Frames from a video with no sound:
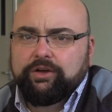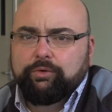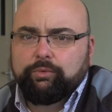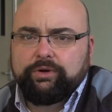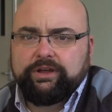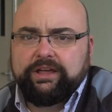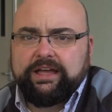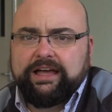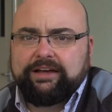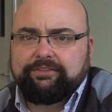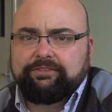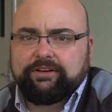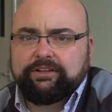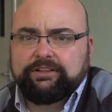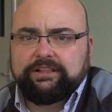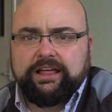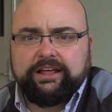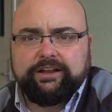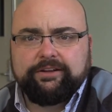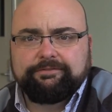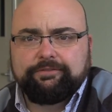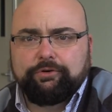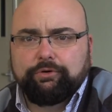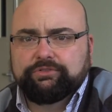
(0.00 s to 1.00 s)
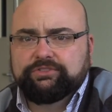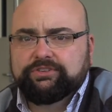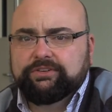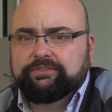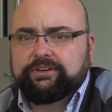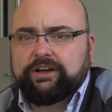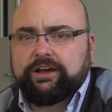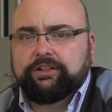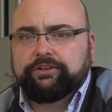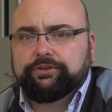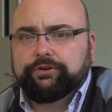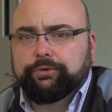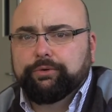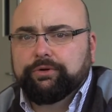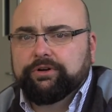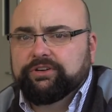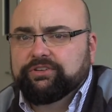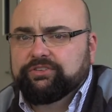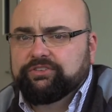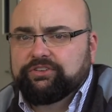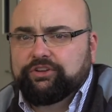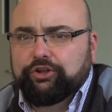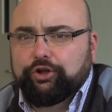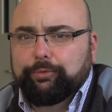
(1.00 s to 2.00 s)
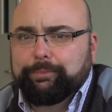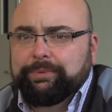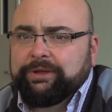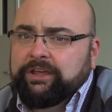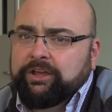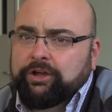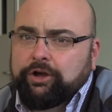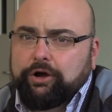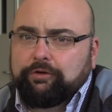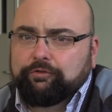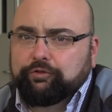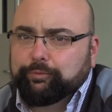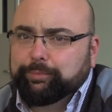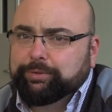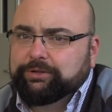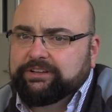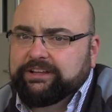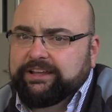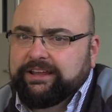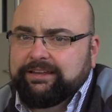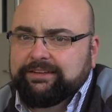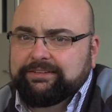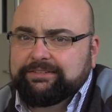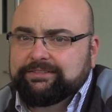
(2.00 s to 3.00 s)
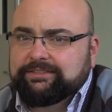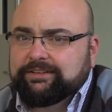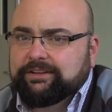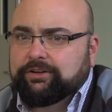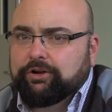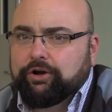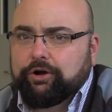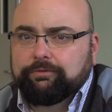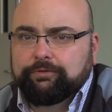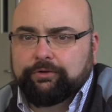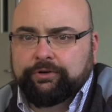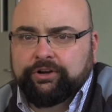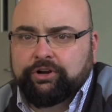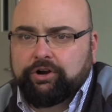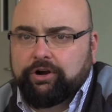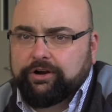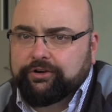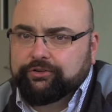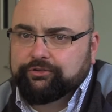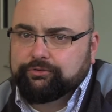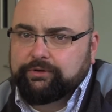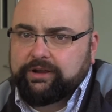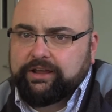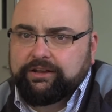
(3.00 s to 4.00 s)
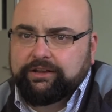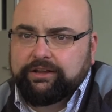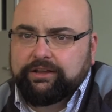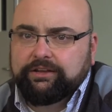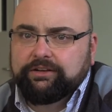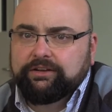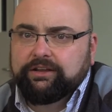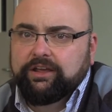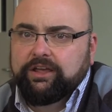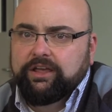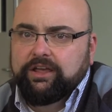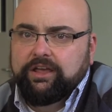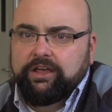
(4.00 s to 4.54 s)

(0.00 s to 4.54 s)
We have a lot of folks of color who are still being over policed and over incarcerated.